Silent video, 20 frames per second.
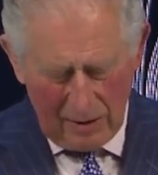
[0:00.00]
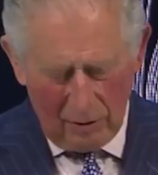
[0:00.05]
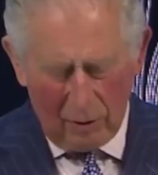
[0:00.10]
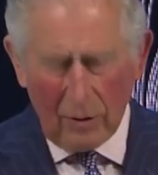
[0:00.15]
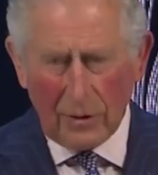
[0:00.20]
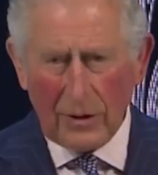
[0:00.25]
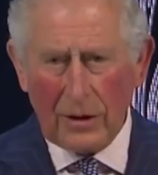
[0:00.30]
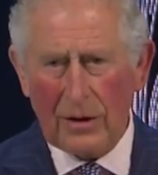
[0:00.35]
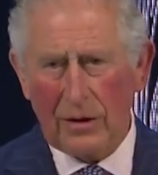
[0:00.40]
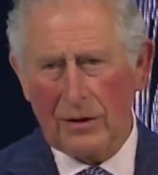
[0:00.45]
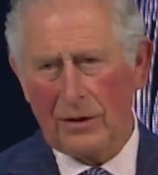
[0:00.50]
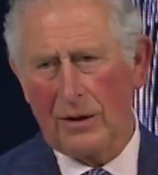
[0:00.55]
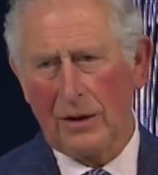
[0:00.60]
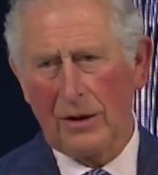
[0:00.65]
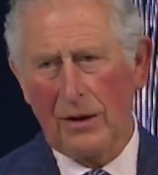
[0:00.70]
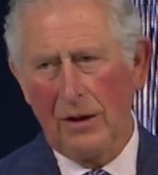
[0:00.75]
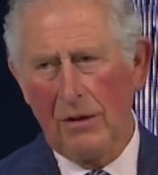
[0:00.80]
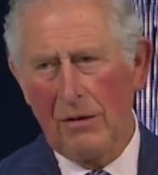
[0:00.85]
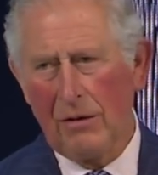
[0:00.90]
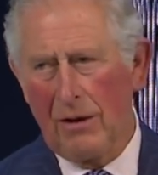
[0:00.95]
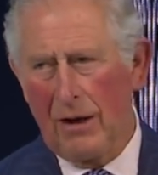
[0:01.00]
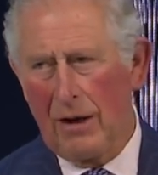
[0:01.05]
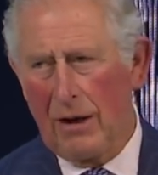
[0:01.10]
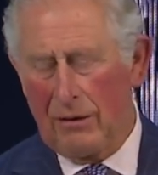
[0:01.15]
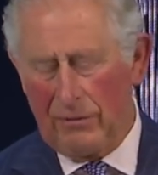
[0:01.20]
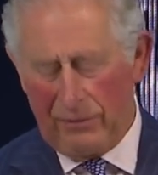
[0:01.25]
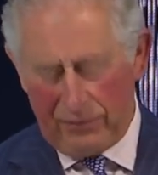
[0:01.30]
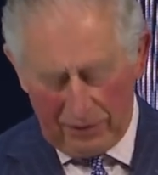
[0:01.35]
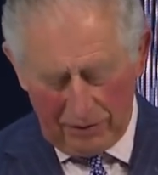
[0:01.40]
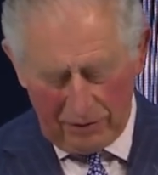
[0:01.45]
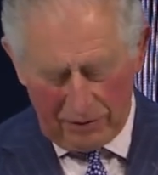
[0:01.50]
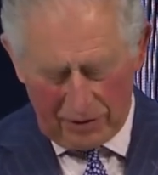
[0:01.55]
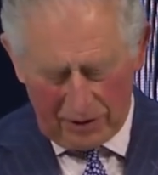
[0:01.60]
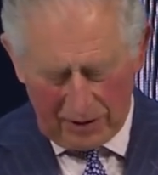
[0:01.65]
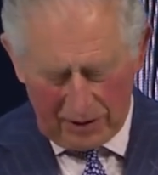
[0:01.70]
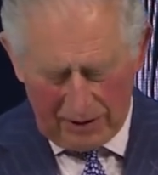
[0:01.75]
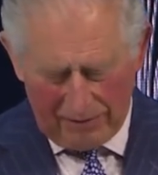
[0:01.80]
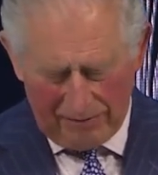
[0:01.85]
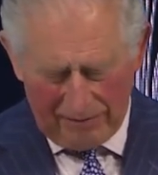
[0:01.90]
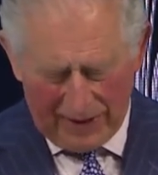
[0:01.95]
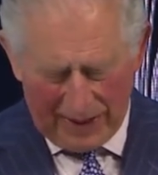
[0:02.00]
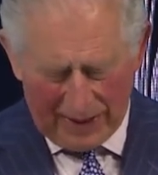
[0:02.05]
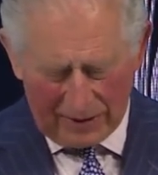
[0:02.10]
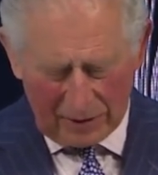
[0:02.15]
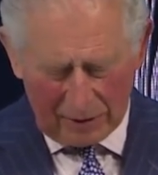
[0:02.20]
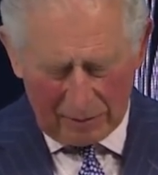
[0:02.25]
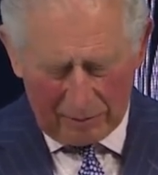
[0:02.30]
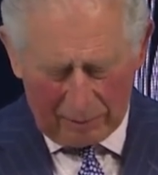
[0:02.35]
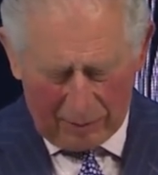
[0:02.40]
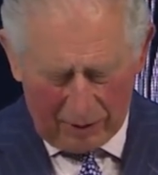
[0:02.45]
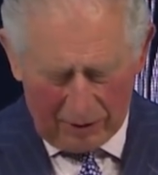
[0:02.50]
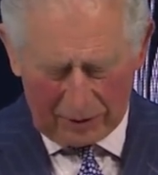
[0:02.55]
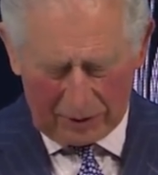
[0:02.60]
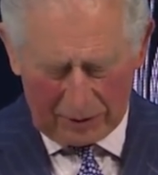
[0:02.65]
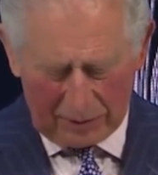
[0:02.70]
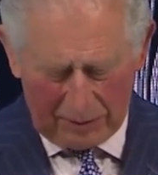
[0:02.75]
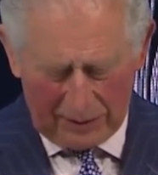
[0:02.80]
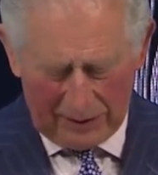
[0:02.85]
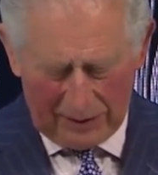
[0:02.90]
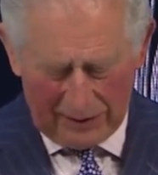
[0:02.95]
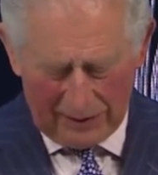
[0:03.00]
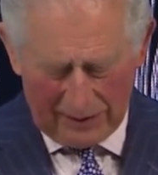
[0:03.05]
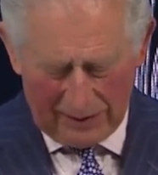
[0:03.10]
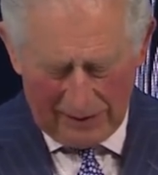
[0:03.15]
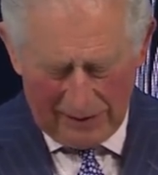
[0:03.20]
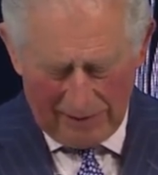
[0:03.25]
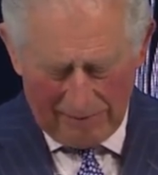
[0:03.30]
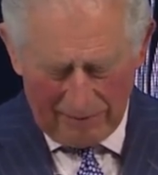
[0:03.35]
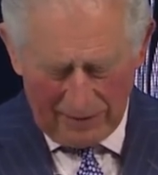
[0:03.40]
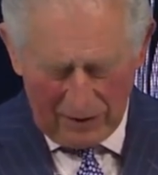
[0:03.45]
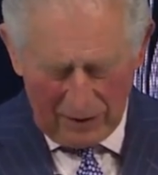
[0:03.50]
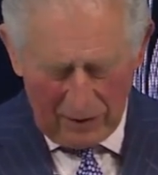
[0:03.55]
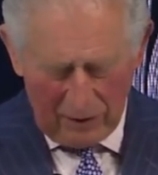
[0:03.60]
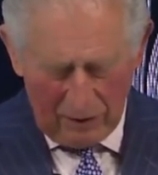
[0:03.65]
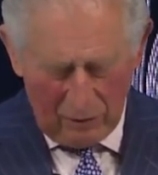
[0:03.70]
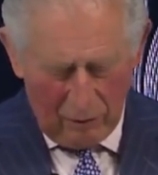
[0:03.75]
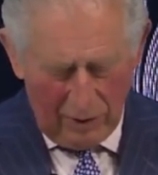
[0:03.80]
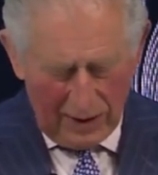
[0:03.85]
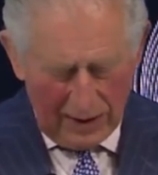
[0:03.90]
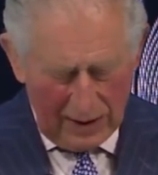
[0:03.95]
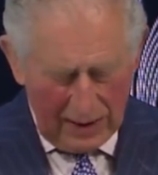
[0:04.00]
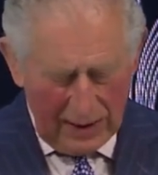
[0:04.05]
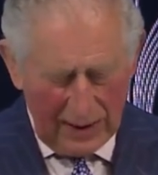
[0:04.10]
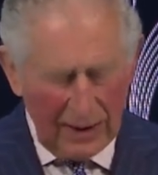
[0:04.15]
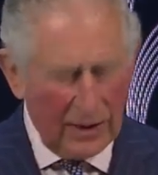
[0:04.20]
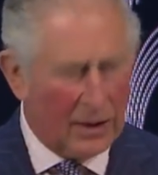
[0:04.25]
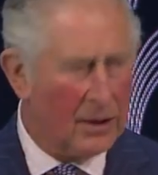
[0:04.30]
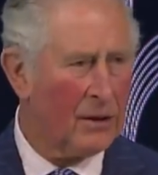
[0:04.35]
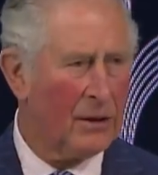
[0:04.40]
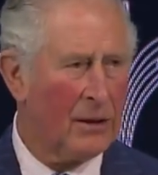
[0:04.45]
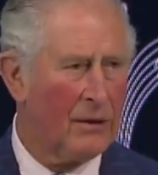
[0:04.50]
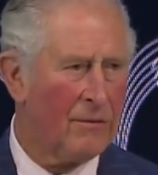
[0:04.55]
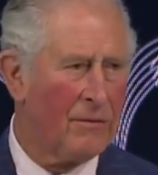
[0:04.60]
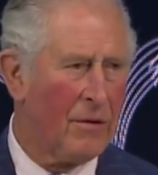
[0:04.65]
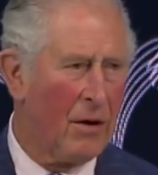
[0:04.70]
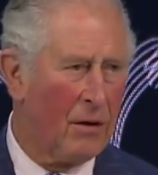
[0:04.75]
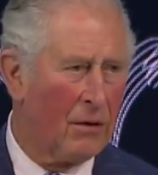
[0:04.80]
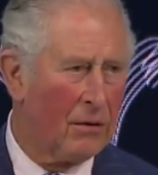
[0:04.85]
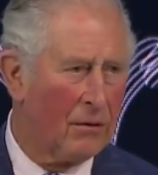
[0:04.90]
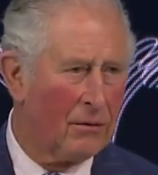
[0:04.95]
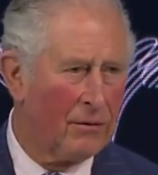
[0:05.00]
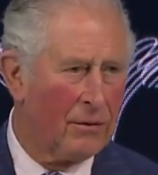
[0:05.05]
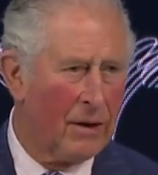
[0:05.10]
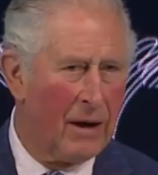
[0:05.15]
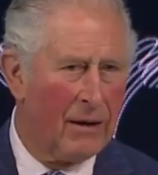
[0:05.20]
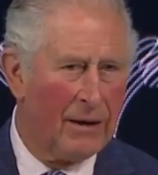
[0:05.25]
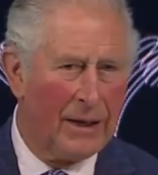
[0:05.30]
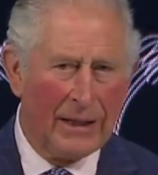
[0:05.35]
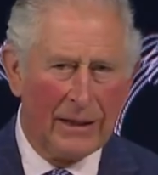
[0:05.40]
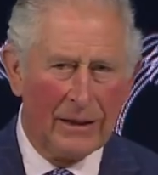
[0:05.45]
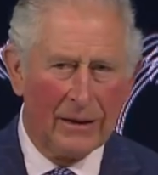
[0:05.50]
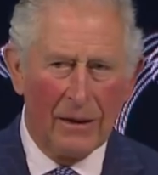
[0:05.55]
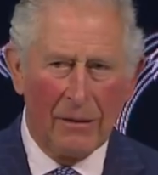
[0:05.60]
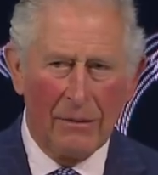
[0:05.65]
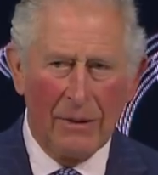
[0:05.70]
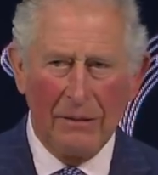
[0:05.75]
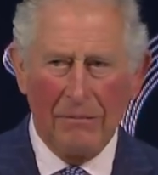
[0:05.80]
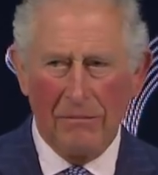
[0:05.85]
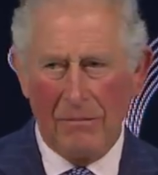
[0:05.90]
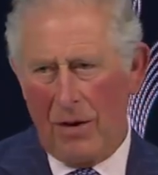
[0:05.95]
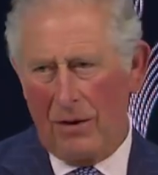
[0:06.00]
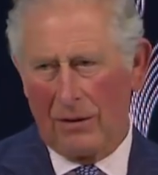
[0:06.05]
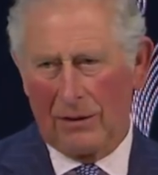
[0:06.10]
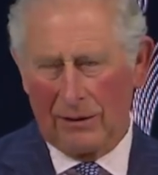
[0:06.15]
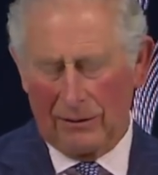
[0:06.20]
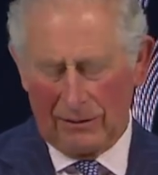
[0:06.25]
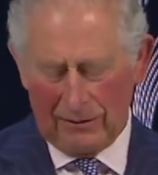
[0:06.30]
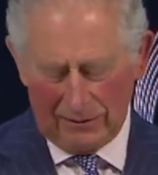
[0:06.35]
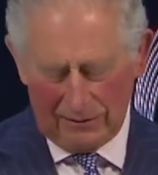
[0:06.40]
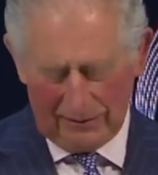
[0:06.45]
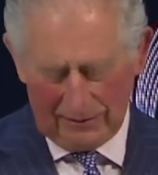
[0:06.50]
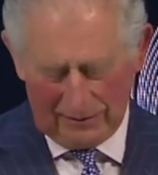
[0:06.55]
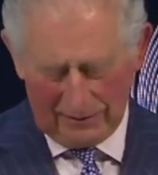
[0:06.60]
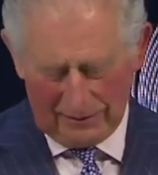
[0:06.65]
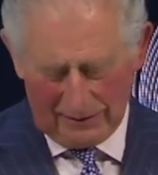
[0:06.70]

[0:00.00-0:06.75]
In order to secure our future and to prosper, we need to evolve our economic model.